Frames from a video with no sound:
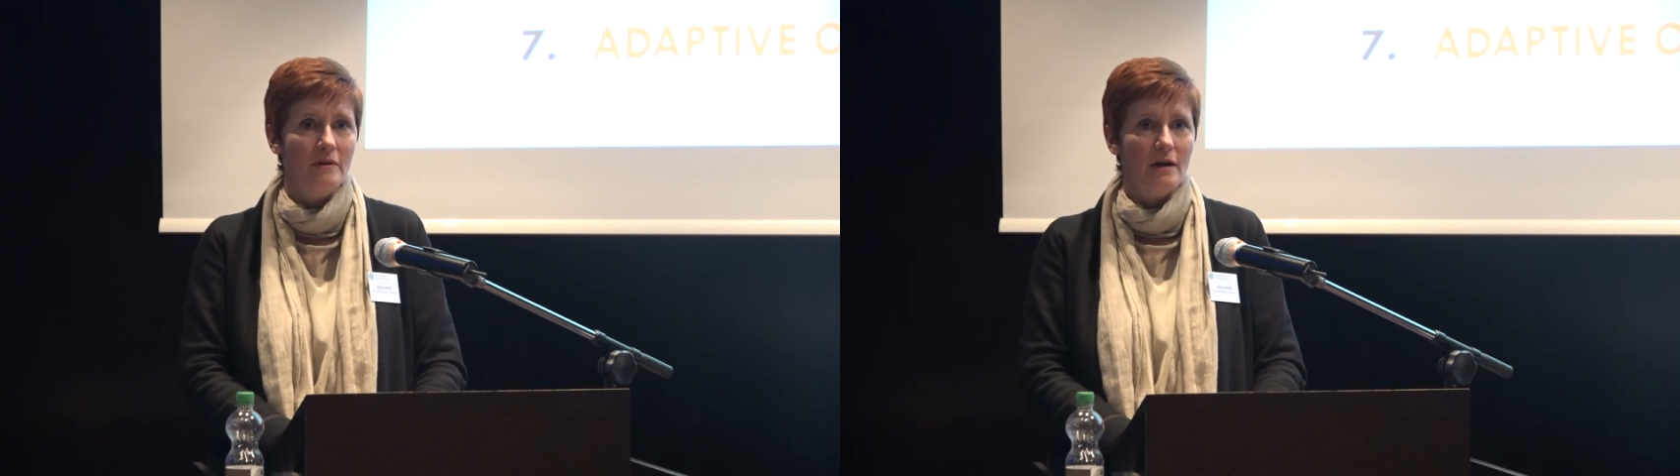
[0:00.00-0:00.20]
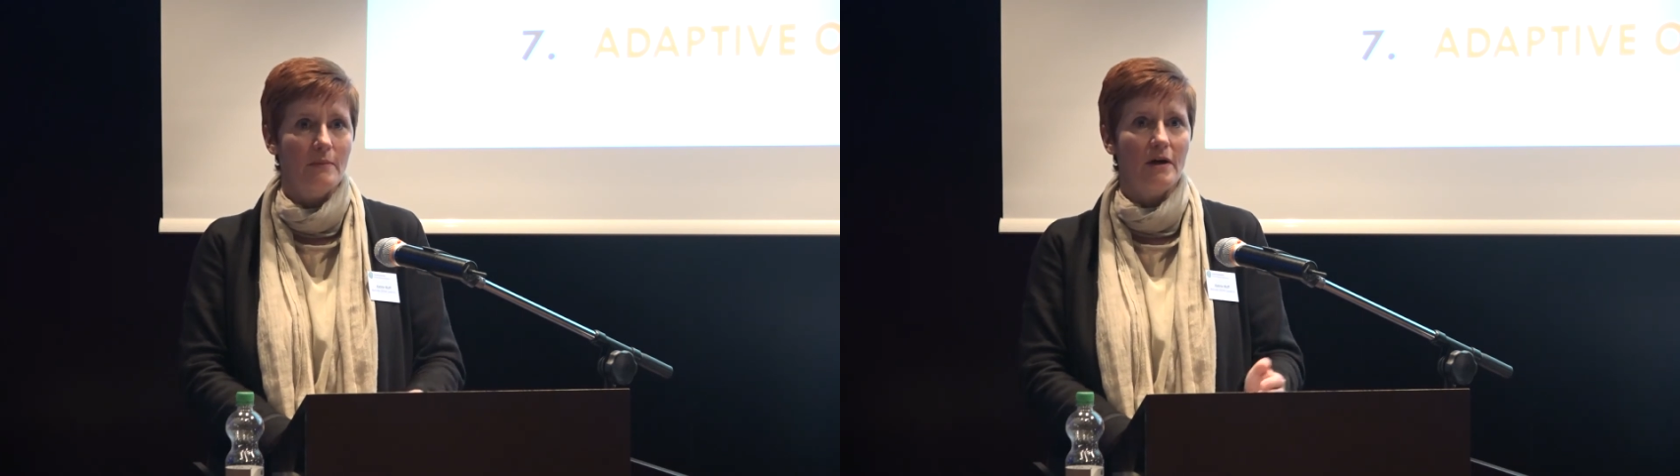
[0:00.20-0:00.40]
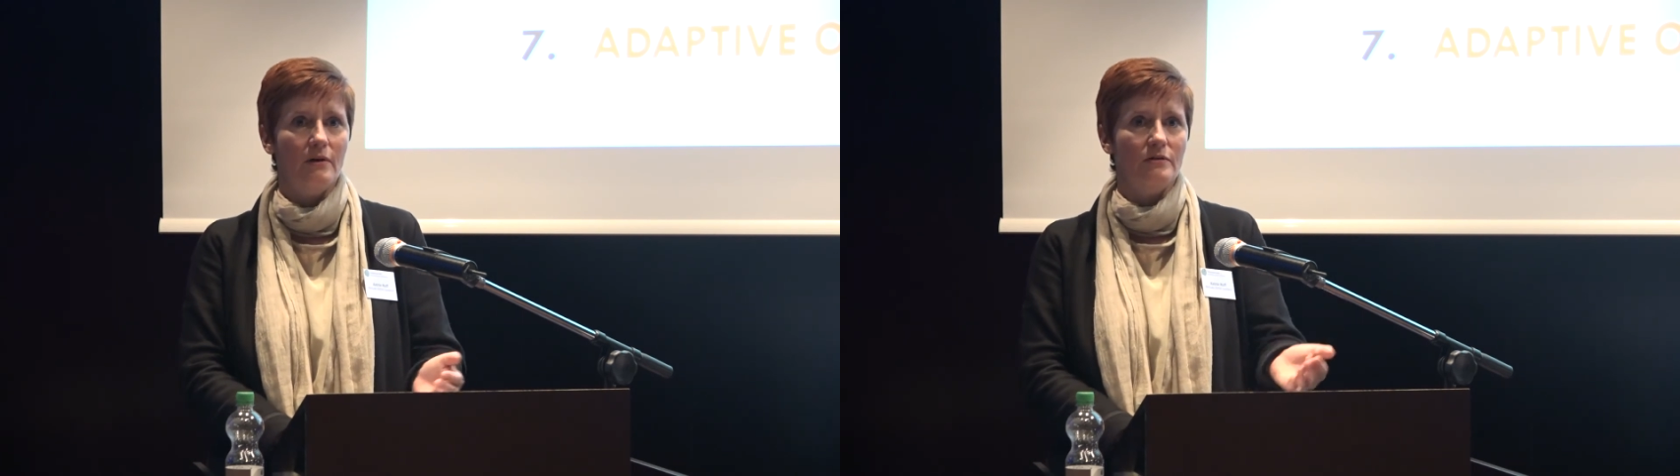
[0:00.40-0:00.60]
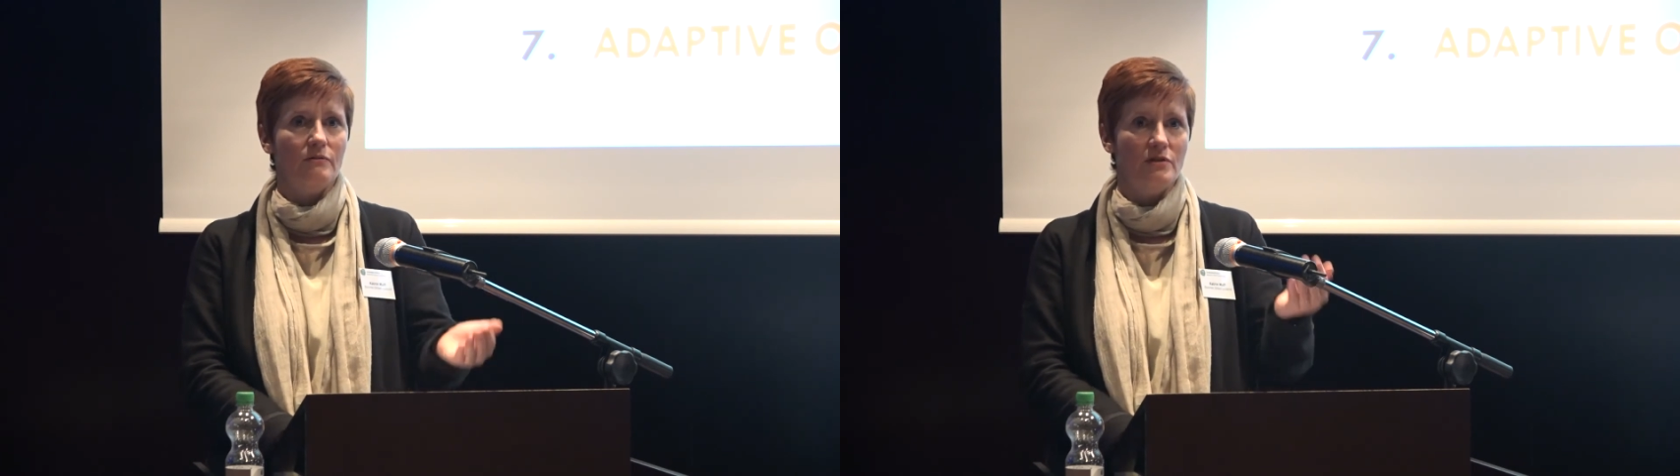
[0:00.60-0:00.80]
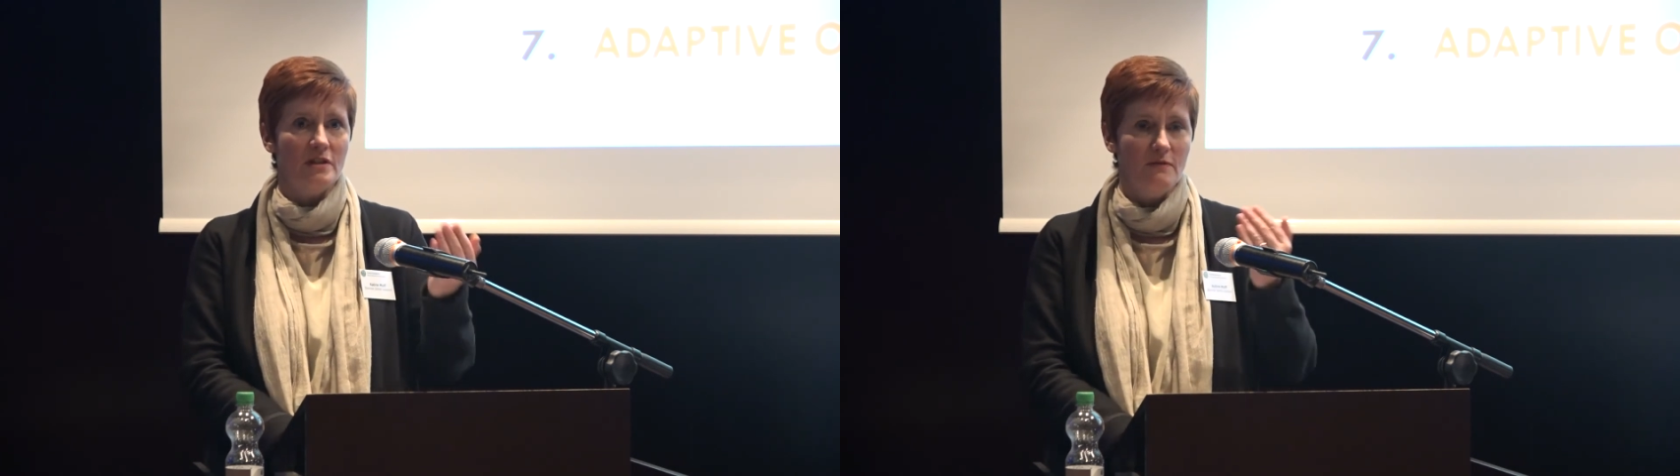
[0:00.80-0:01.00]
about
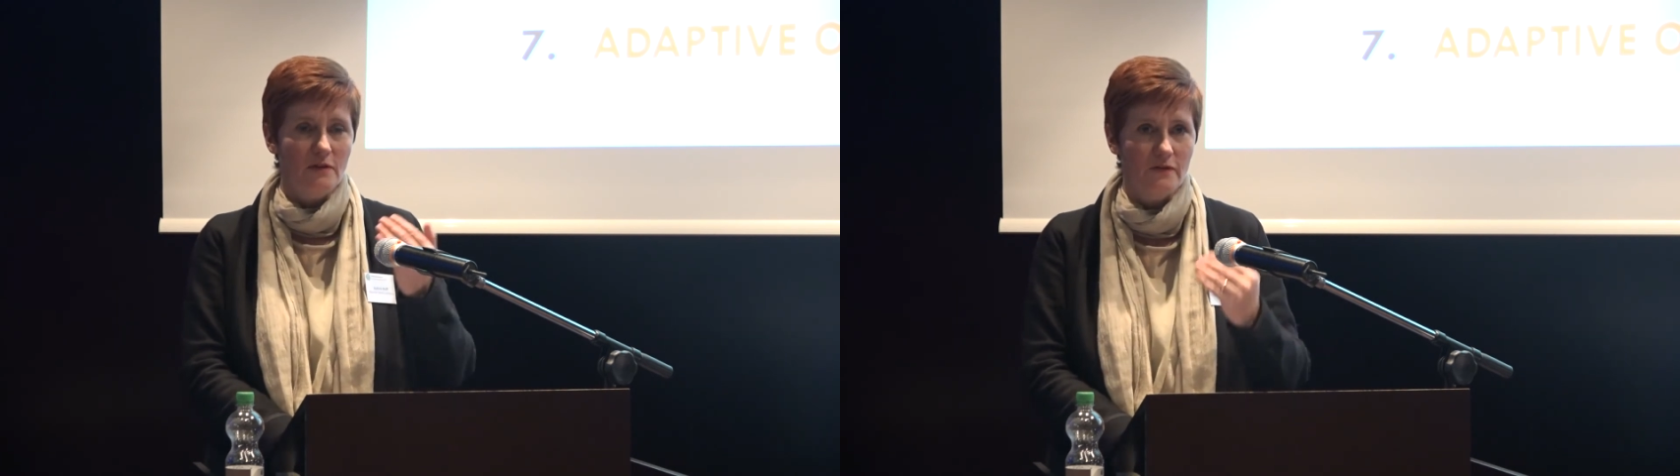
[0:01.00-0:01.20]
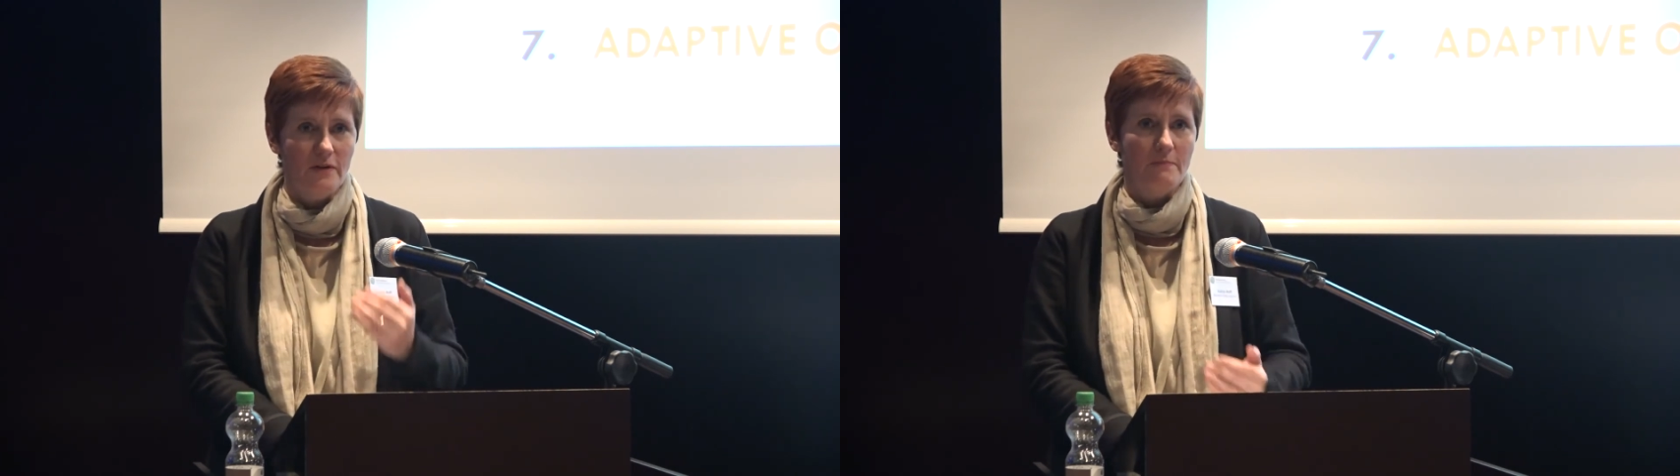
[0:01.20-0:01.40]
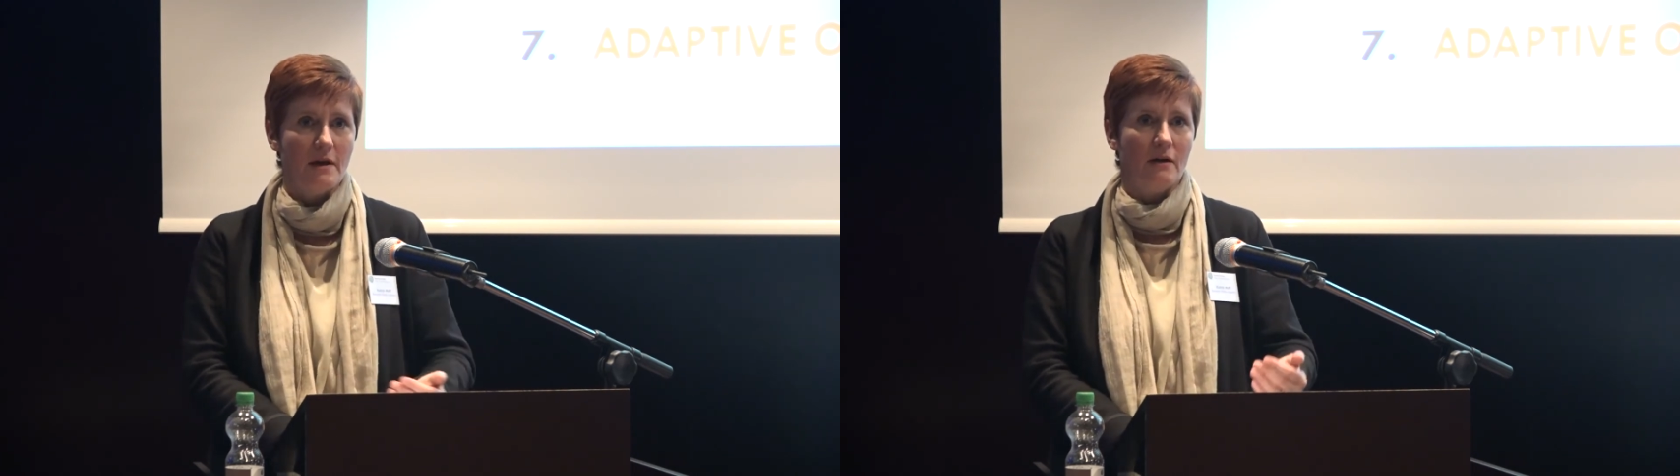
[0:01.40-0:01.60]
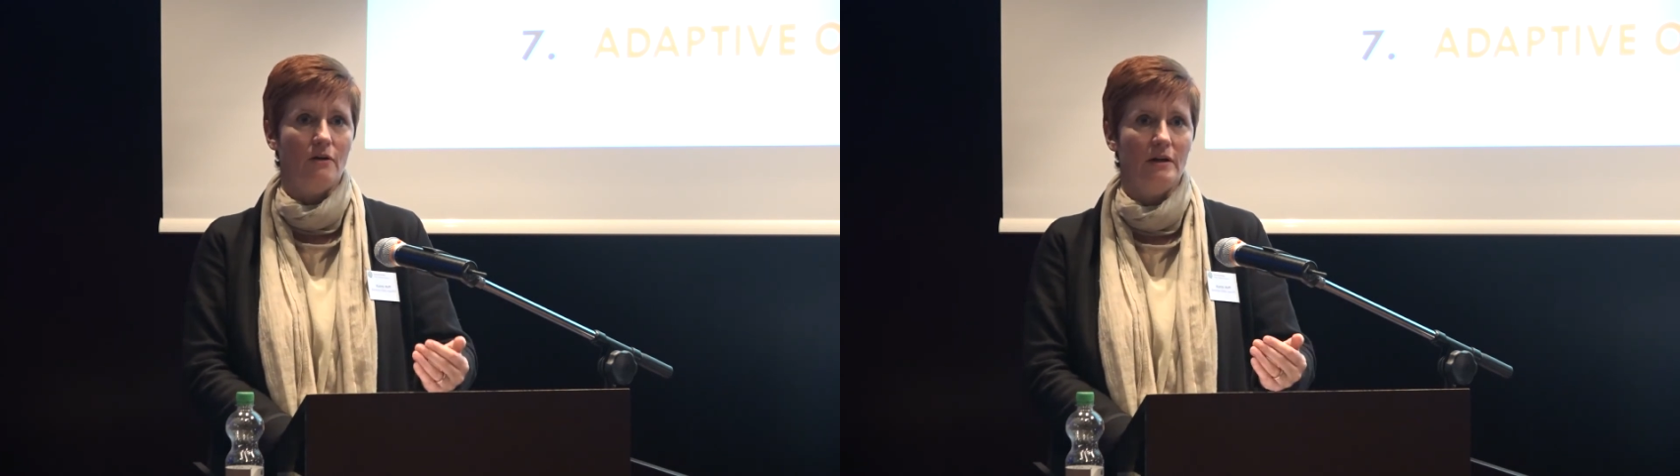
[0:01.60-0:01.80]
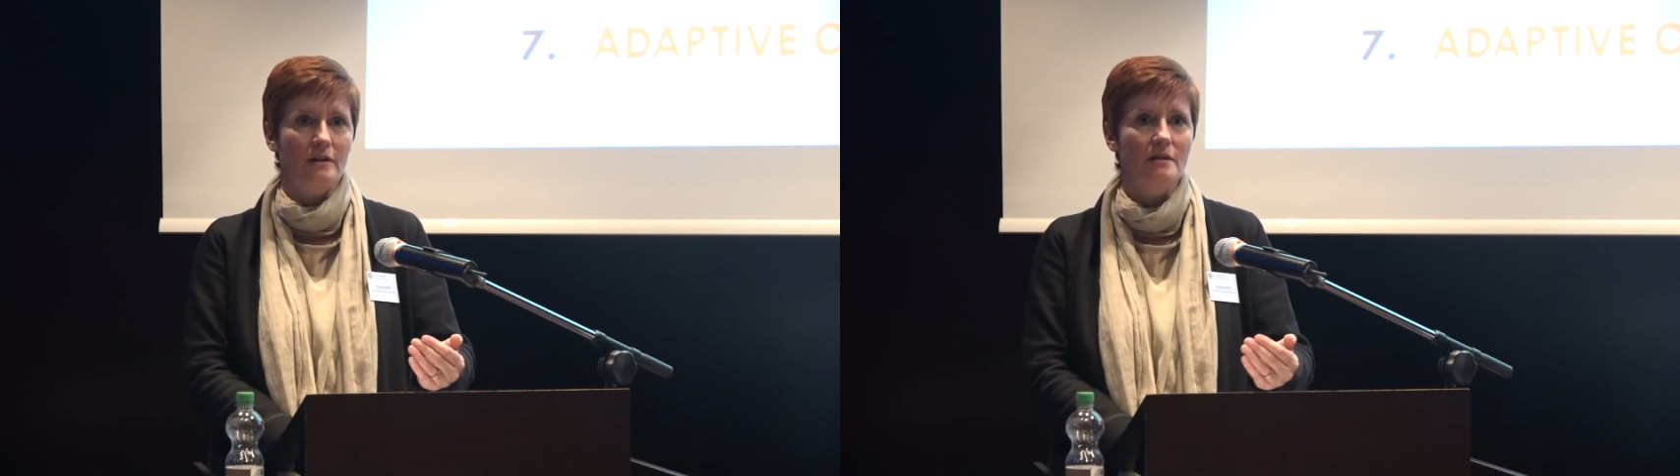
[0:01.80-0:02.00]
receiving feedback
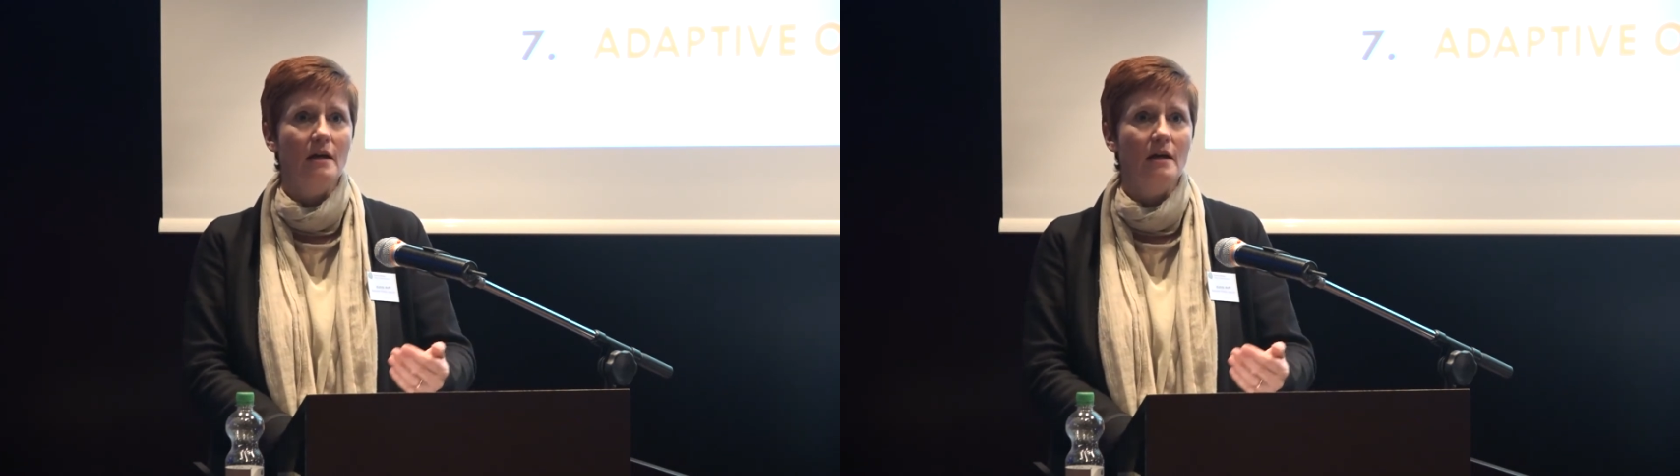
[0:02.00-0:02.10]
on it